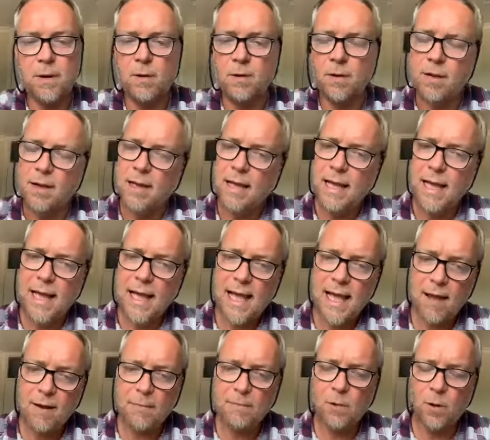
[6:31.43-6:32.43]
But
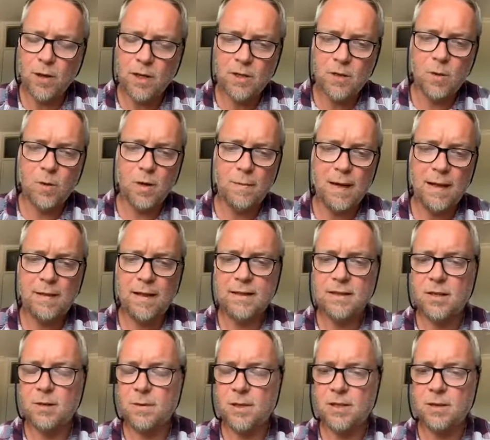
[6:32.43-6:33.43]
here I'm not going to talk about that
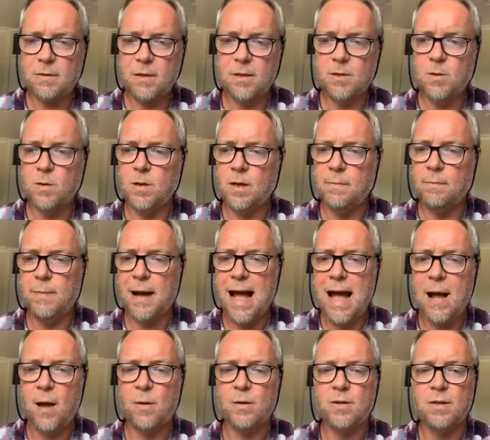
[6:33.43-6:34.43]
so much. I'm going to talk
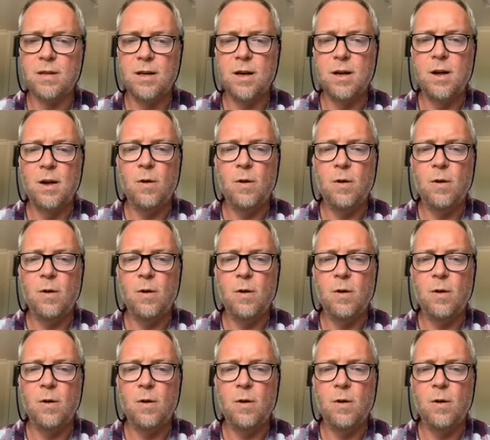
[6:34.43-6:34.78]
about